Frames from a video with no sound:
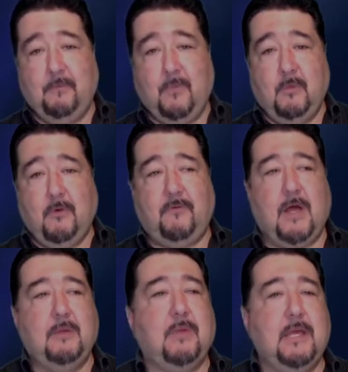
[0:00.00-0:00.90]
But
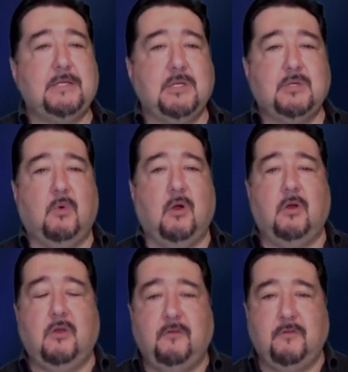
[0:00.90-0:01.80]
find places where
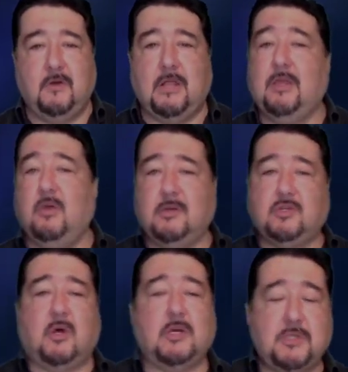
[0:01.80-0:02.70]
you feel like you can
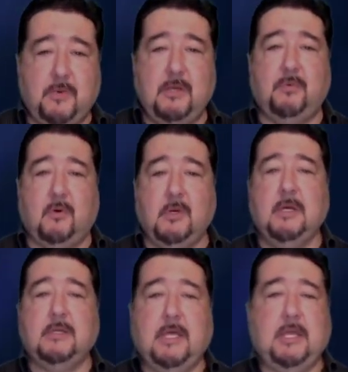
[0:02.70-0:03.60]
trust people
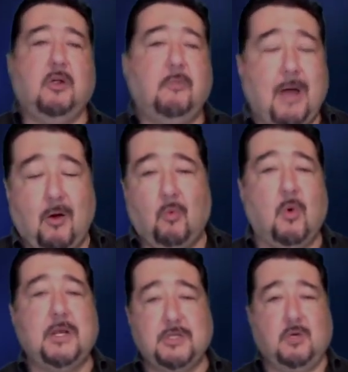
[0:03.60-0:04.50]
to hear about
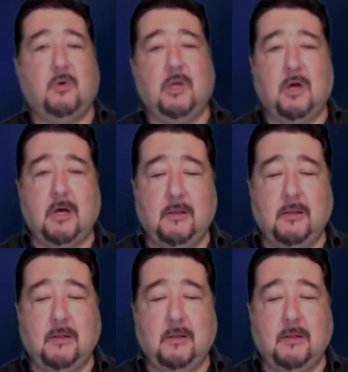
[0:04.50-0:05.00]
what is going on.